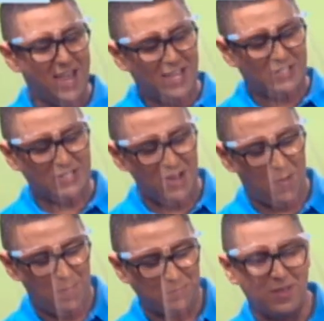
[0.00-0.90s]

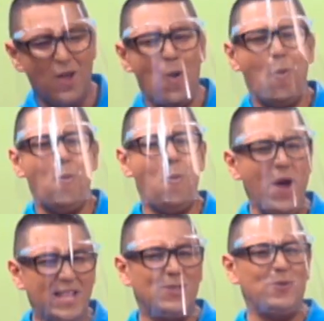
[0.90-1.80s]
So,
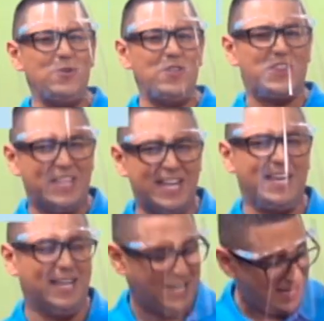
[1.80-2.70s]
when do you
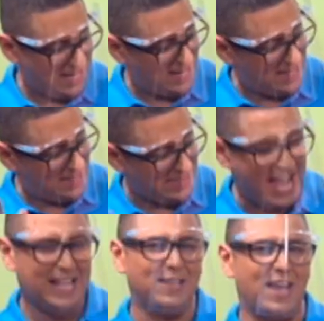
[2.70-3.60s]
think
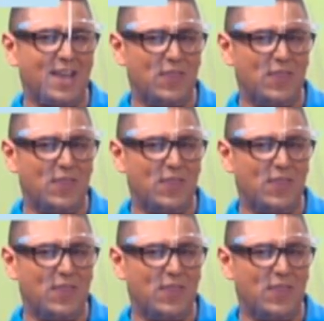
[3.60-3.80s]
that uh,